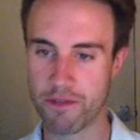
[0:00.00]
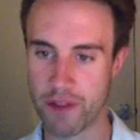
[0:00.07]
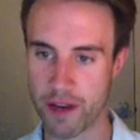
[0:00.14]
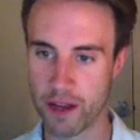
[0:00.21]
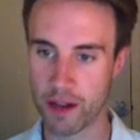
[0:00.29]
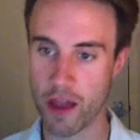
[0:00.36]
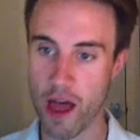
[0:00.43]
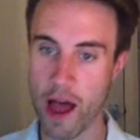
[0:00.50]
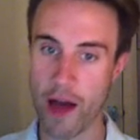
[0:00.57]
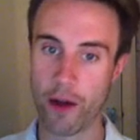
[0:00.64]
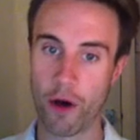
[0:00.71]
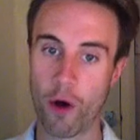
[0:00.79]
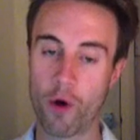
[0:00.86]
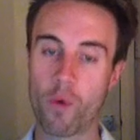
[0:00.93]
field, and
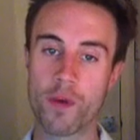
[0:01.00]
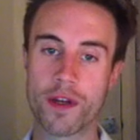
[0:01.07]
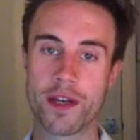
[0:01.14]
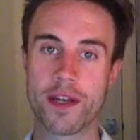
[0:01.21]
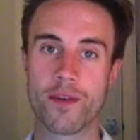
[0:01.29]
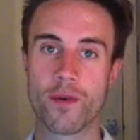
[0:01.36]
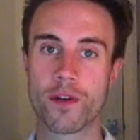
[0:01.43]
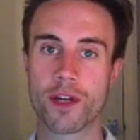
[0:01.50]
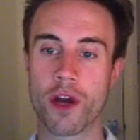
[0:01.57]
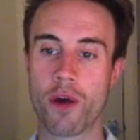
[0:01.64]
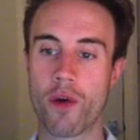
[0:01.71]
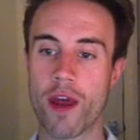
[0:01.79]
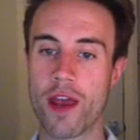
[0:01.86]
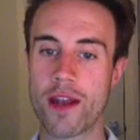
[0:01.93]
all we did was
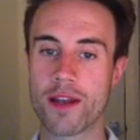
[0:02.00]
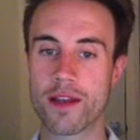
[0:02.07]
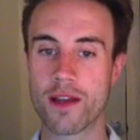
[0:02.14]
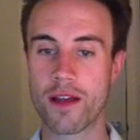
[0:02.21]
create